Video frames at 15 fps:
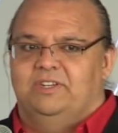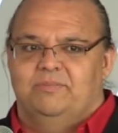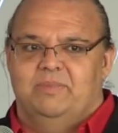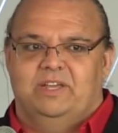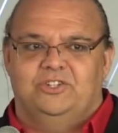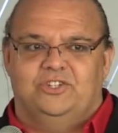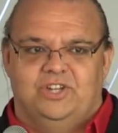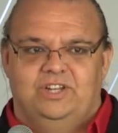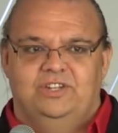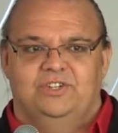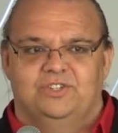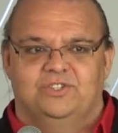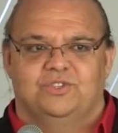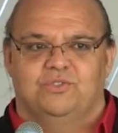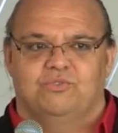to make
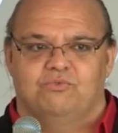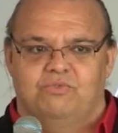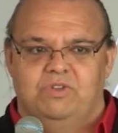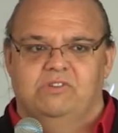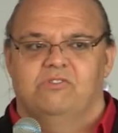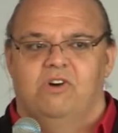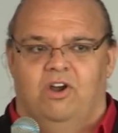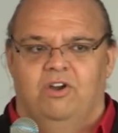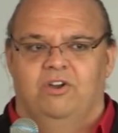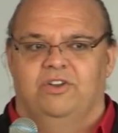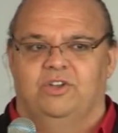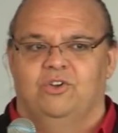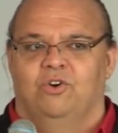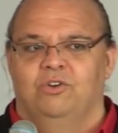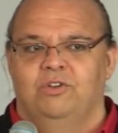changes to the real hard
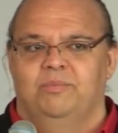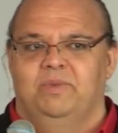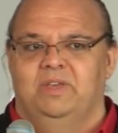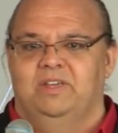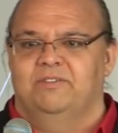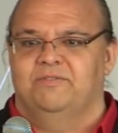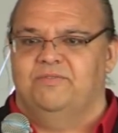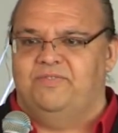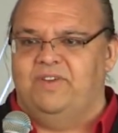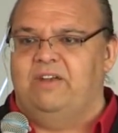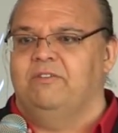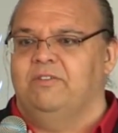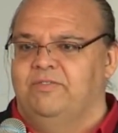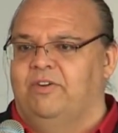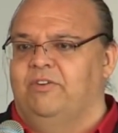economy in a
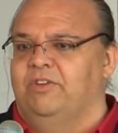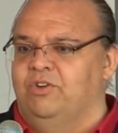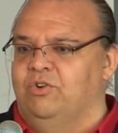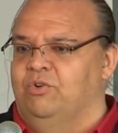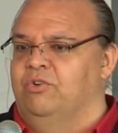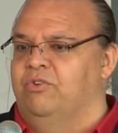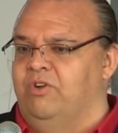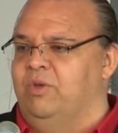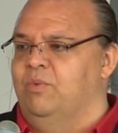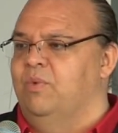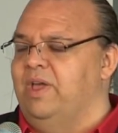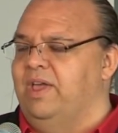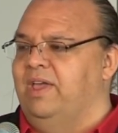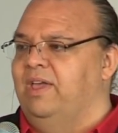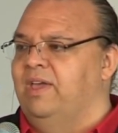very, very concrete
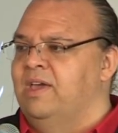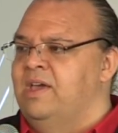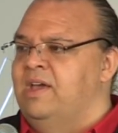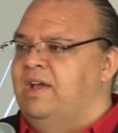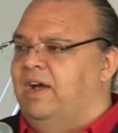way,